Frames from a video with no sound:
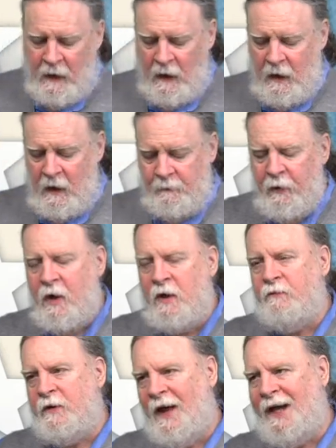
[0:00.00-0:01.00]
uh, part
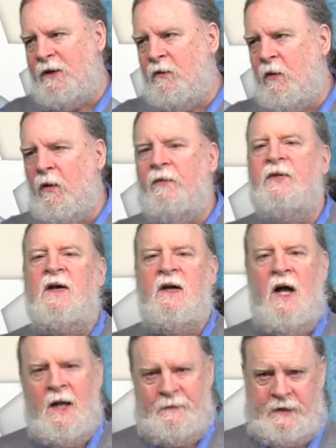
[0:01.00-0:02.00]
of what I call the
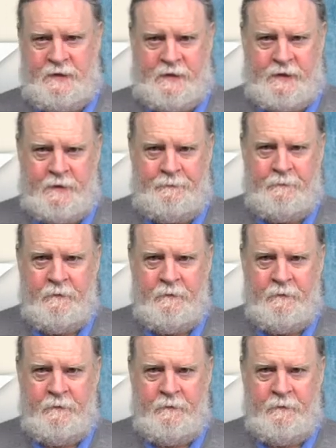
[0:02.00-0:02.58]
commons